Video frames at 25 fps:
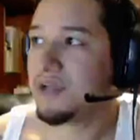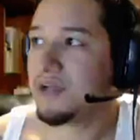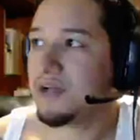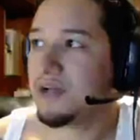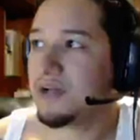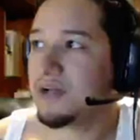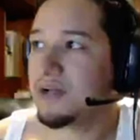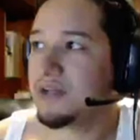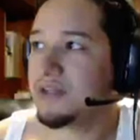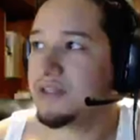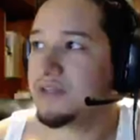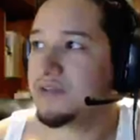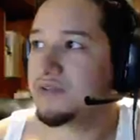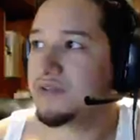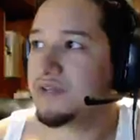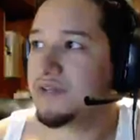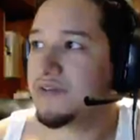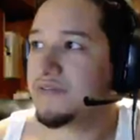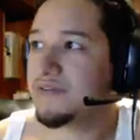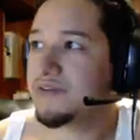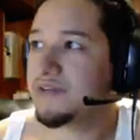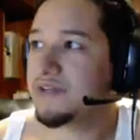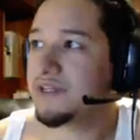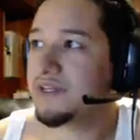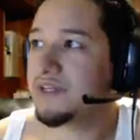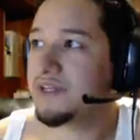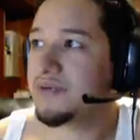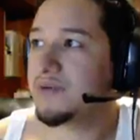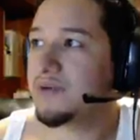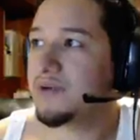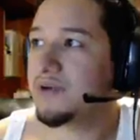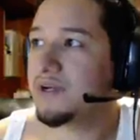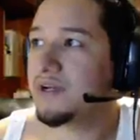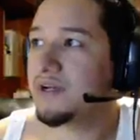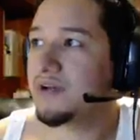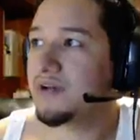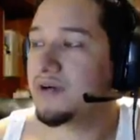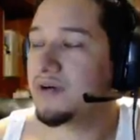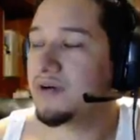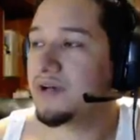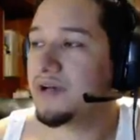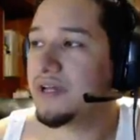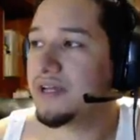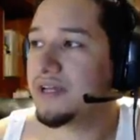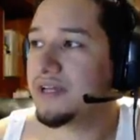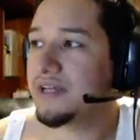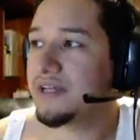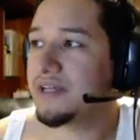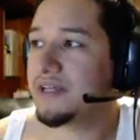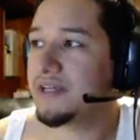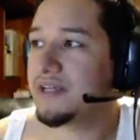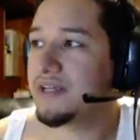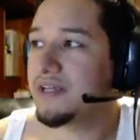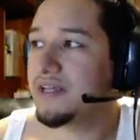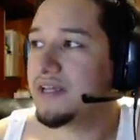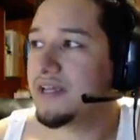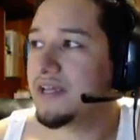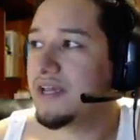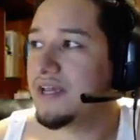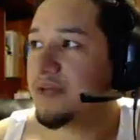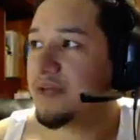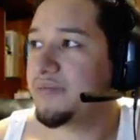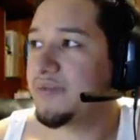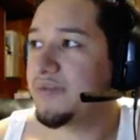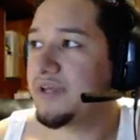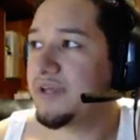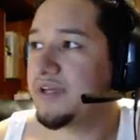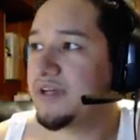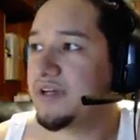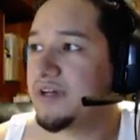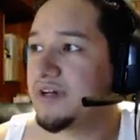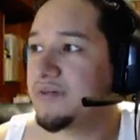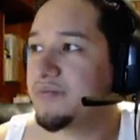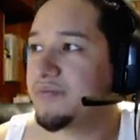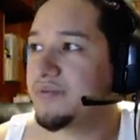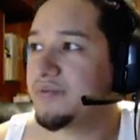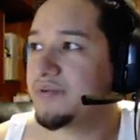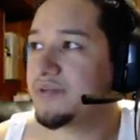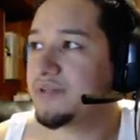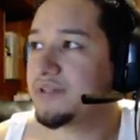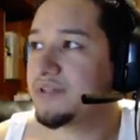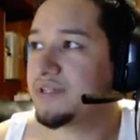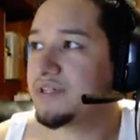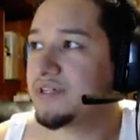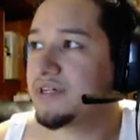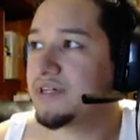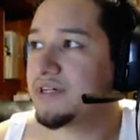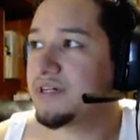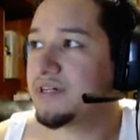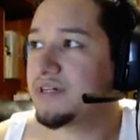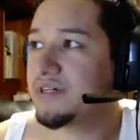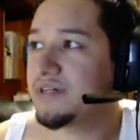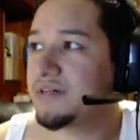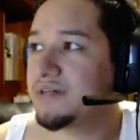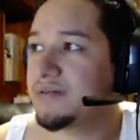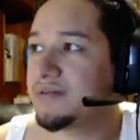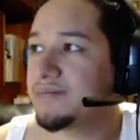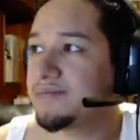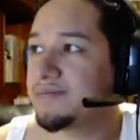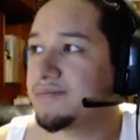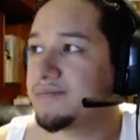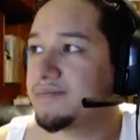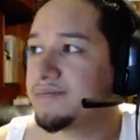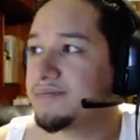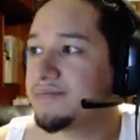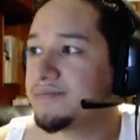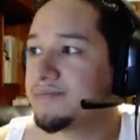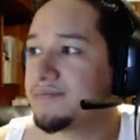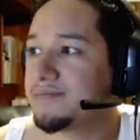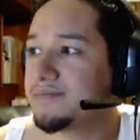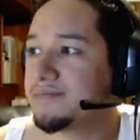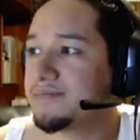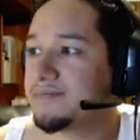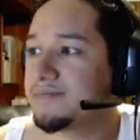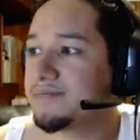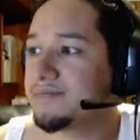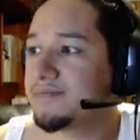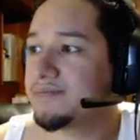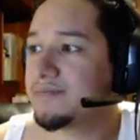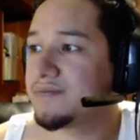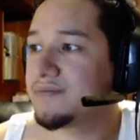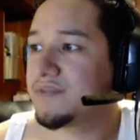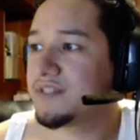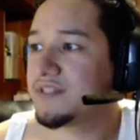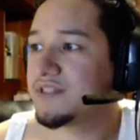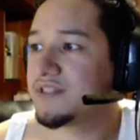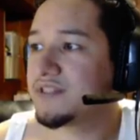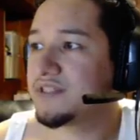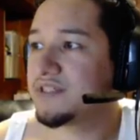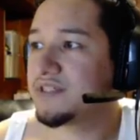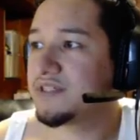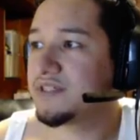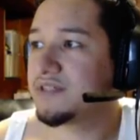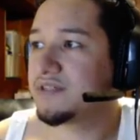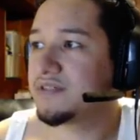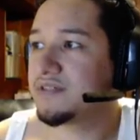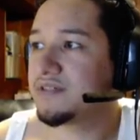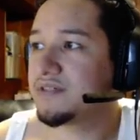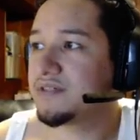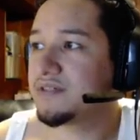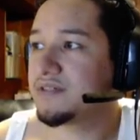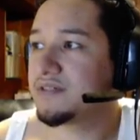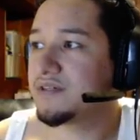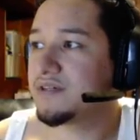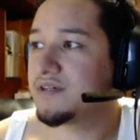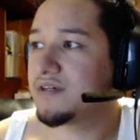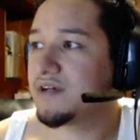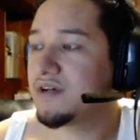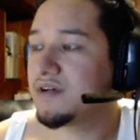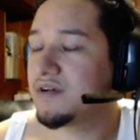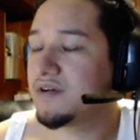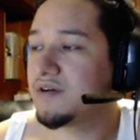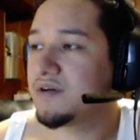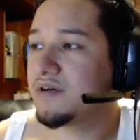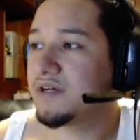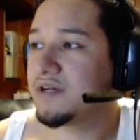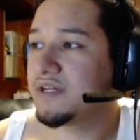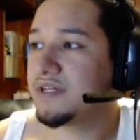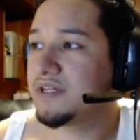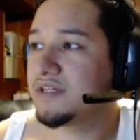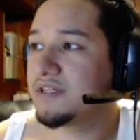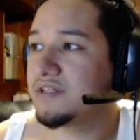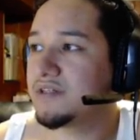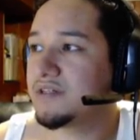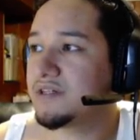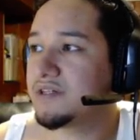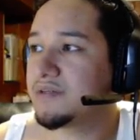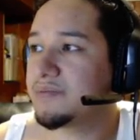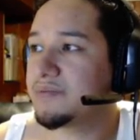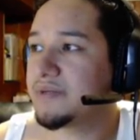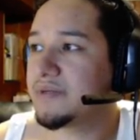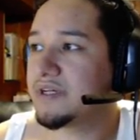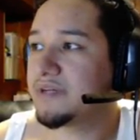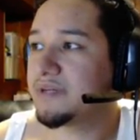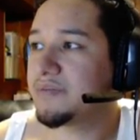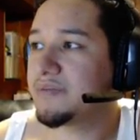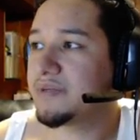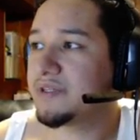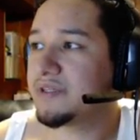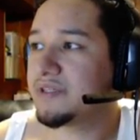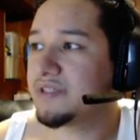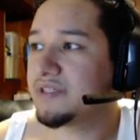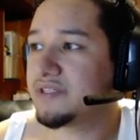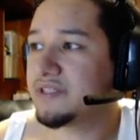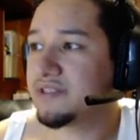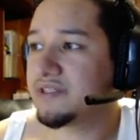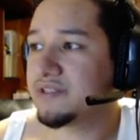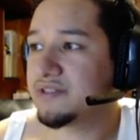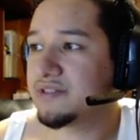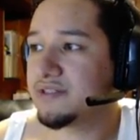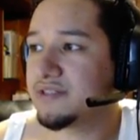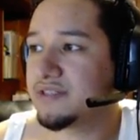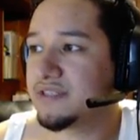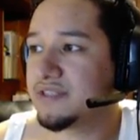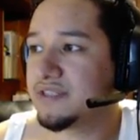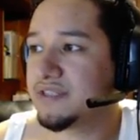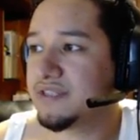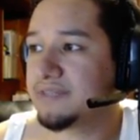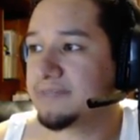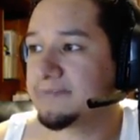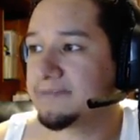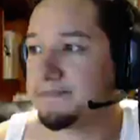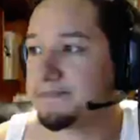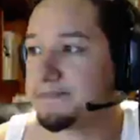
you definitely want to go ahead and pick up, let's see, I'll go ahead and look at my abilities here instead.